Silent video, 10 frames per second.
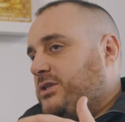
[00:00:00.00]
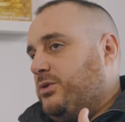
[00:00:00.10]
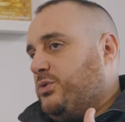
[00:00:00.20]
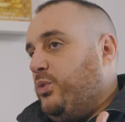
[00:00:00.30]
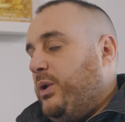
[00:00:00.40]
So
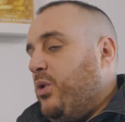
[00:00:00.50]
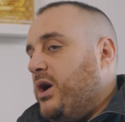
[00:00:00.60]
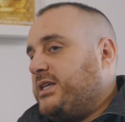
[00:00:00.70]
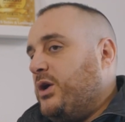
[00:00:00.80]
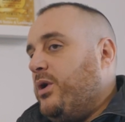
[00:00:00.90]
it
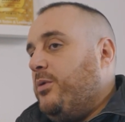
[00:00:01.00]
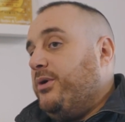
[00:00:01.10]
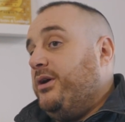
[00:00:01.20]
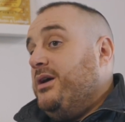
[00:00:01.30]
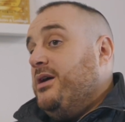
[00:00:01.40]
works out well.
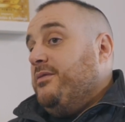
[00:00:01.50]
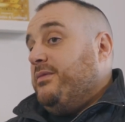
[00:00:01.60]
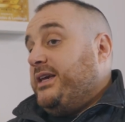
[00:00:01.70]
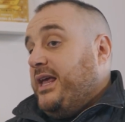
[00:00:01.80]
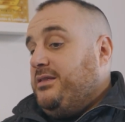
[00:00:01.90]
But
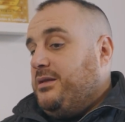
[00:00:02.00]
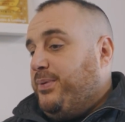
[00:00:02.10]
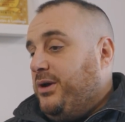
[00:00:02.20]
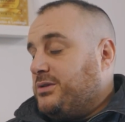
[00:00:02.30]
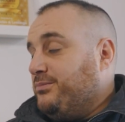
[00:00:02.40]
again, the
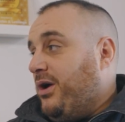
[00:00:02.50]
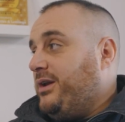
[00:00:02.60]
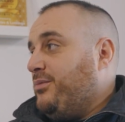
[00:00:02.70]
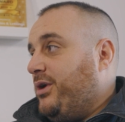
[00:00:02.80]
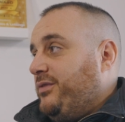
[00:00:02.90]
person buying
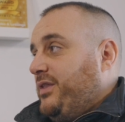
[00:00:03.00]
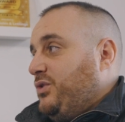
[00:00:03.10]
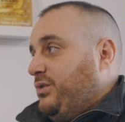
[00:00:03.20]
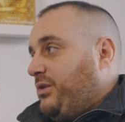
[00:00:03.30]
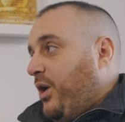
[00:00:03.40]
it might even
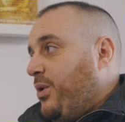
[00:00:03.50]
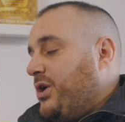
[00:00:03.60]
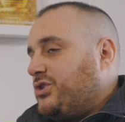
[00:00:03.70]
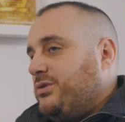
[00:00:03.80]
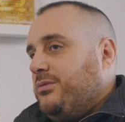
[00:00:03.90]
use
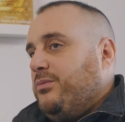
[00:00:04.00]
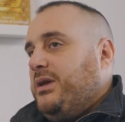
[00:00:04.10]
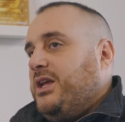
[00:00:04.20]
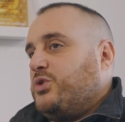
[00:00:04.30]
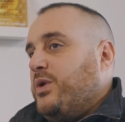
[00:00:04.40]
CoArch, and me
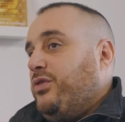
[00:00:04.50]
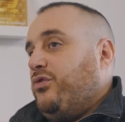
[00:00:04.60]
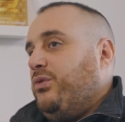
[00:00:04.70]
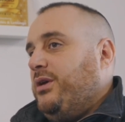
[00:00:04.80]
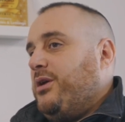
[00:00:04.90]
and Ash went
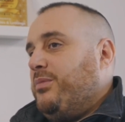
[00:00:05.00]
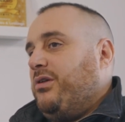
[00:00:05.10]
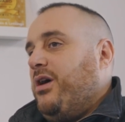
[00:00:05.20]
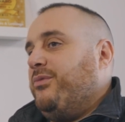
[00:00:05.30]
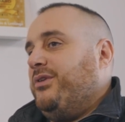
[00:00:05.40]
through it a couple of
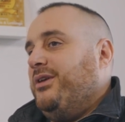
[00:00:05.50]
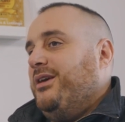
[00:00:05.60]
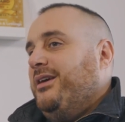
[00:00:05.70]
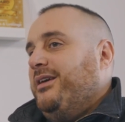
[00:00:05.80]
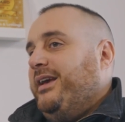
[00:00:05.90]
times, and
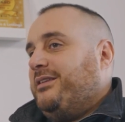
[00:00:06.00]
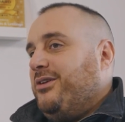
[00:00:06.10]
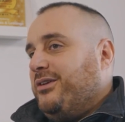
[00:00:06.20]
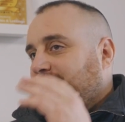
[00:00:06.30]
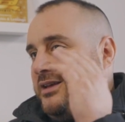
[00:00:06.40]
it's an
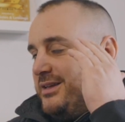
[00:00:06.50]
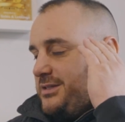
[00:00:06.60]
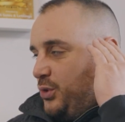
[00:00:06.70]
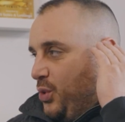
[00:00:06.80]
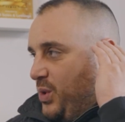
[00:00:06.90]
idea
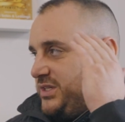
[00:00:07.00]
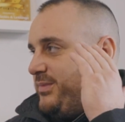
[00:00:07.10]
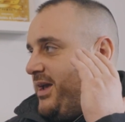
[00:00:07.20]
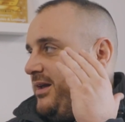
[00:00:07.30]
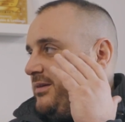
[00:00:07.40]
that's always in
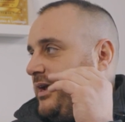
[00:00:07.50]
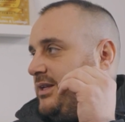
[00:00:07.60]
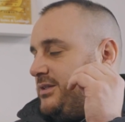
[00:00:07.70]
my head.